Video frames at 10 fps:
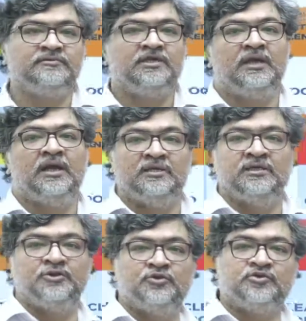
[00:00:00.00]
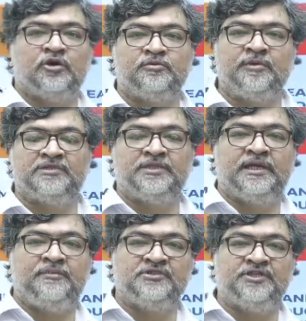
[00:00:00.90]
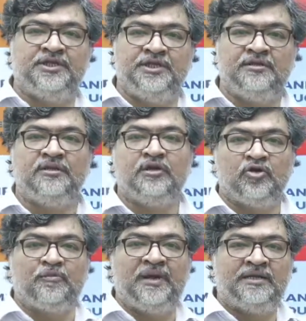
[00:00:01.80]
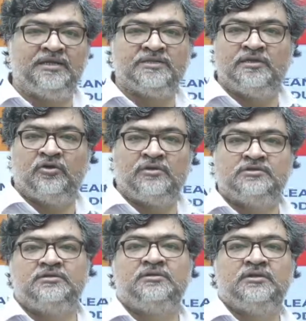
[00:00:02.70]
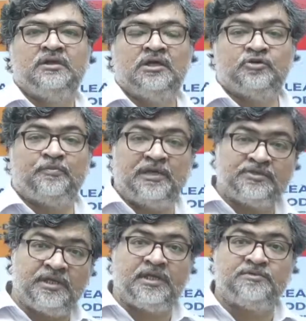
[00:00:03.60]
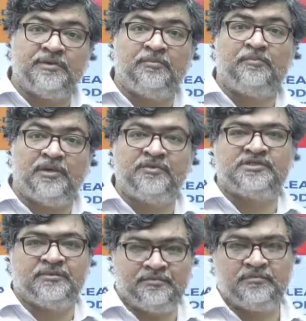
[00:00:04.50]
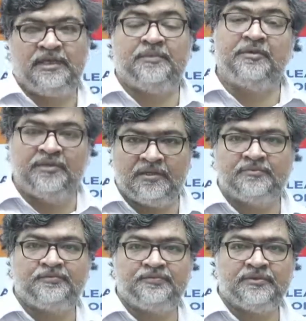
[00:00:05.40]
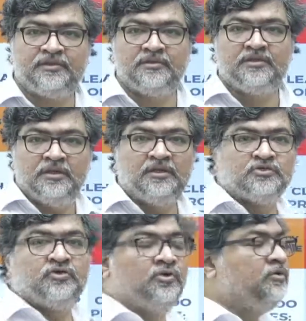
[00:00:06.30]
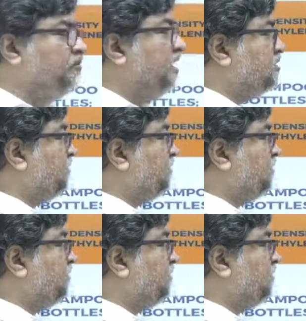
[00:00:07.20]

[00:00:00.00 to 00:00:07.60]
Other use of plastic can be CD, compact disc and all this. So plastic has become pervasive everywhere. So that's where